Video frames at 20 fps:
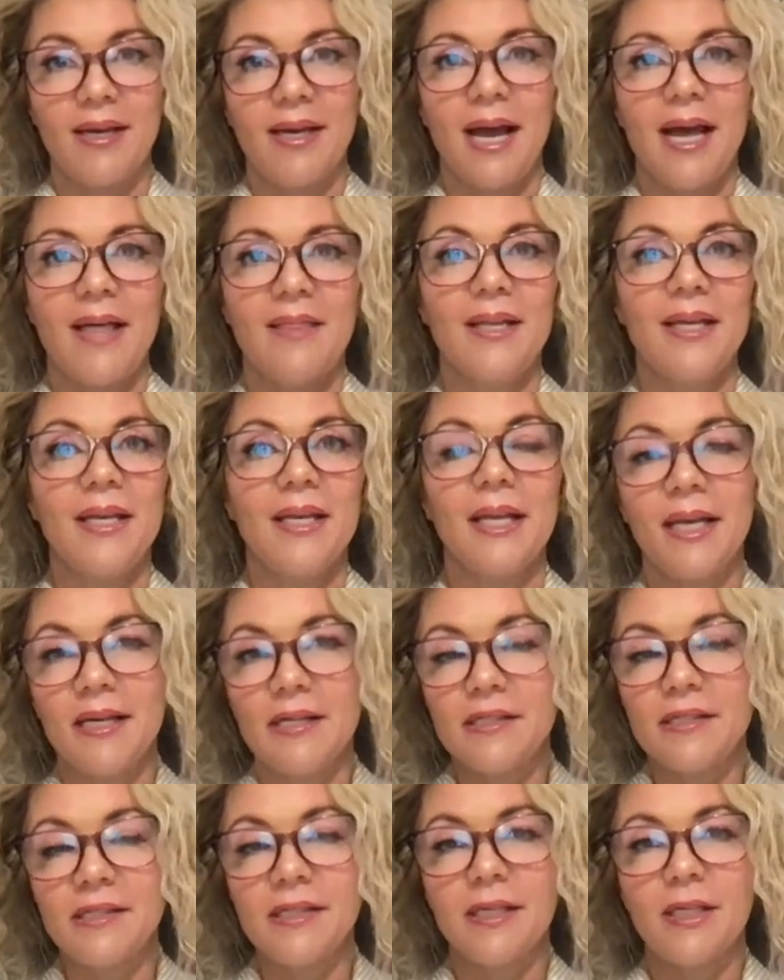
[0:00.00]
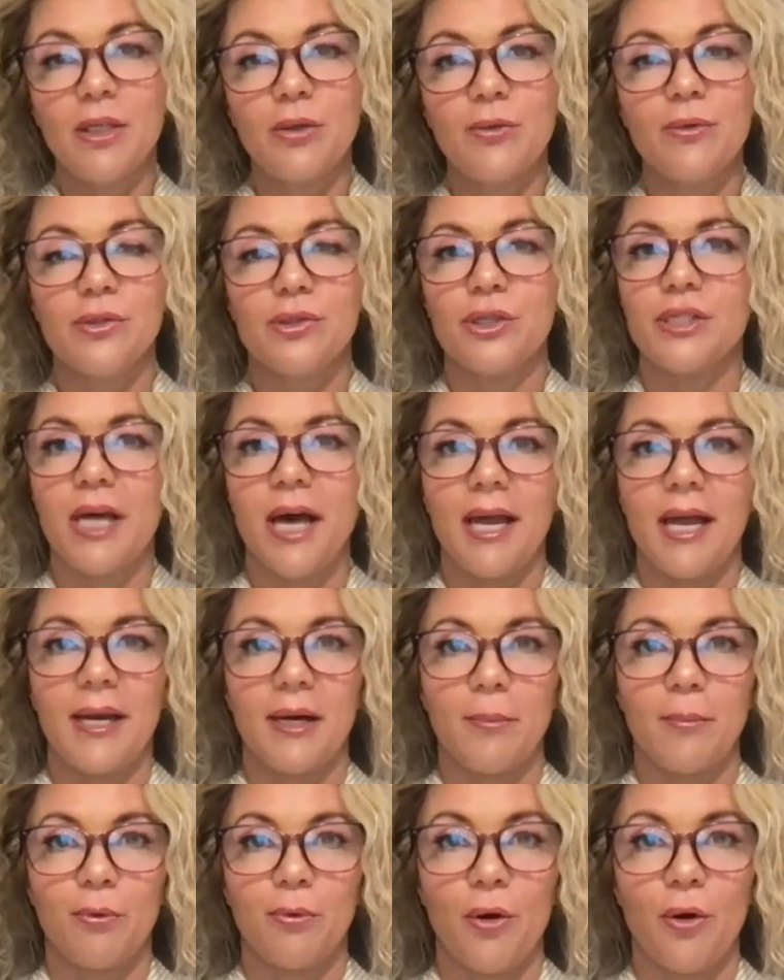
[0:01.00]
And then ECU has just added
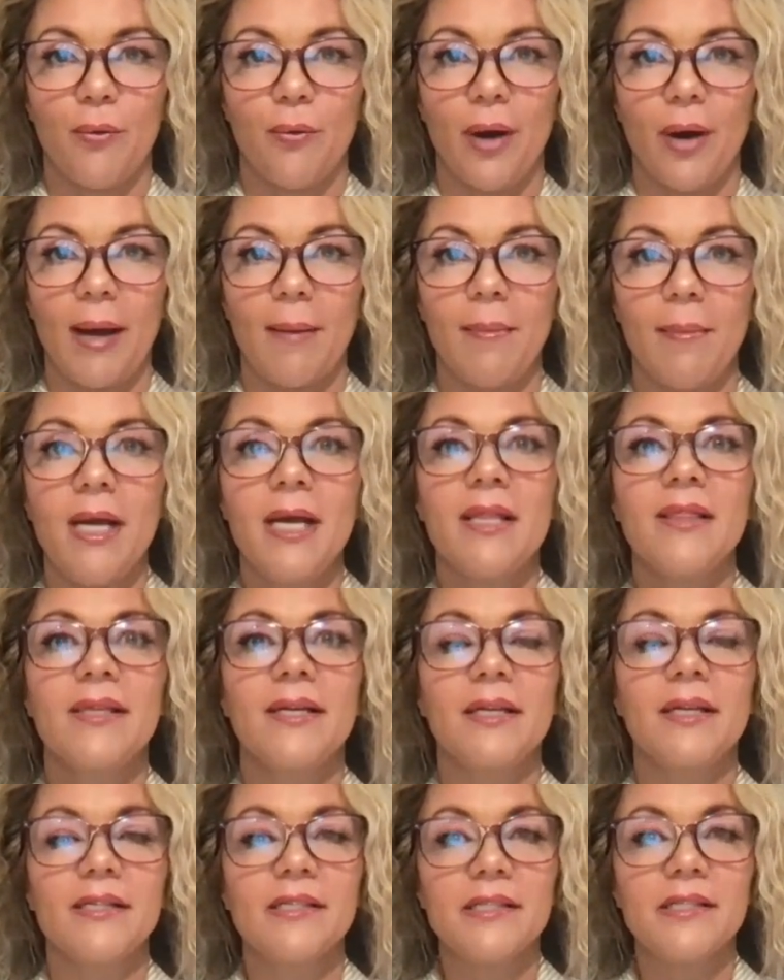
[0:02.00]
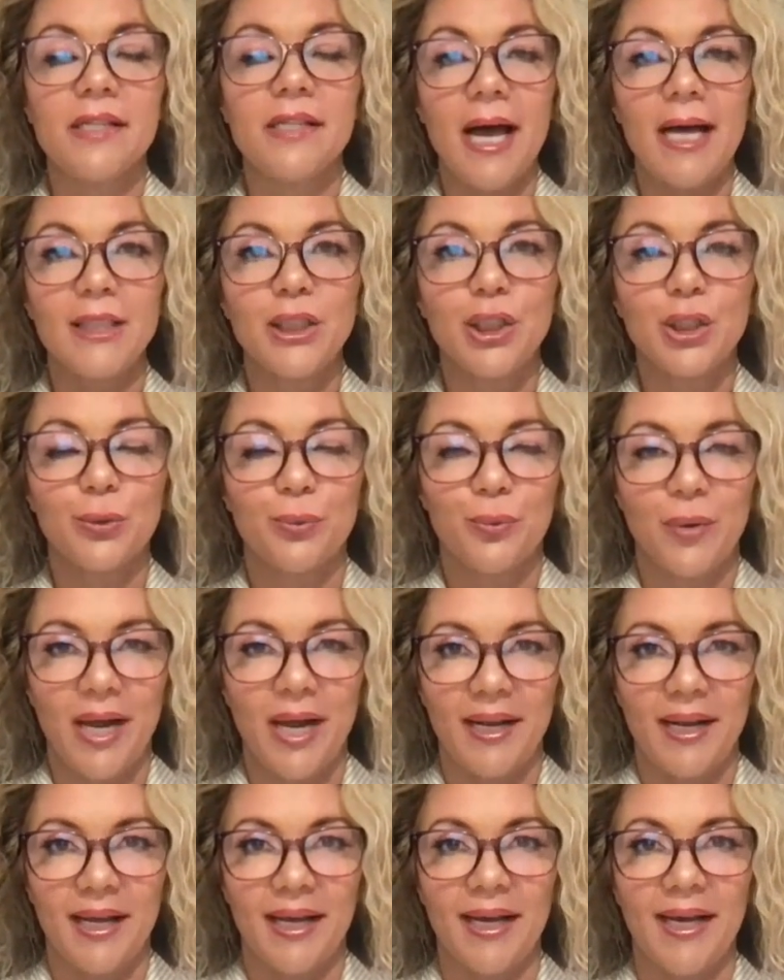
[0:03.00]
a program that is
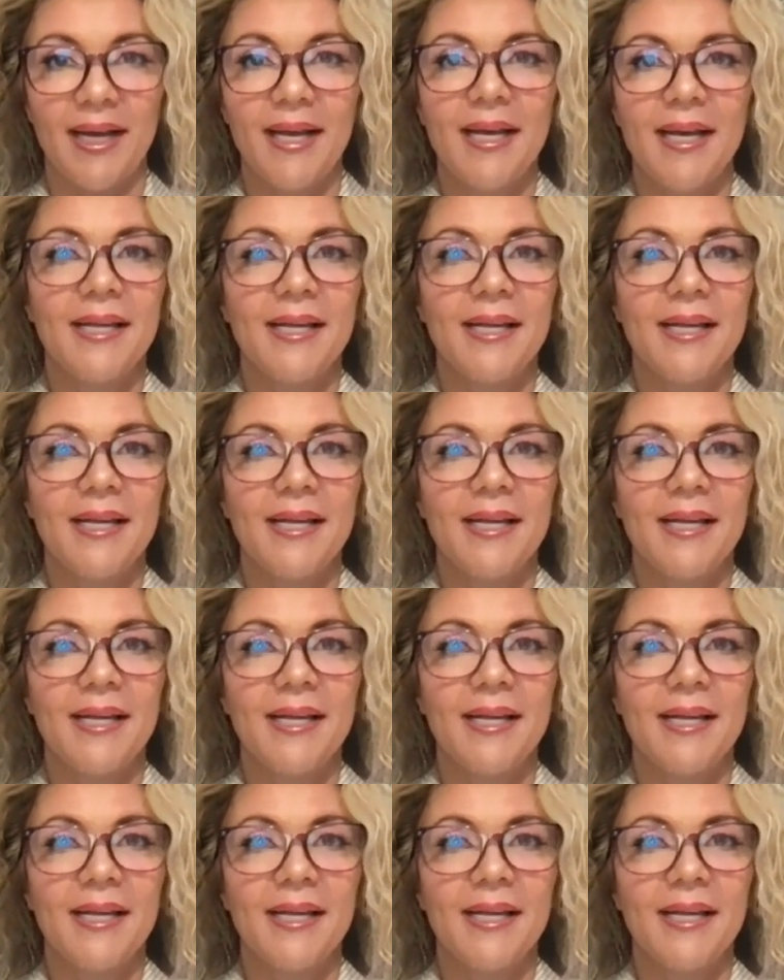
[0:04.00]
saturating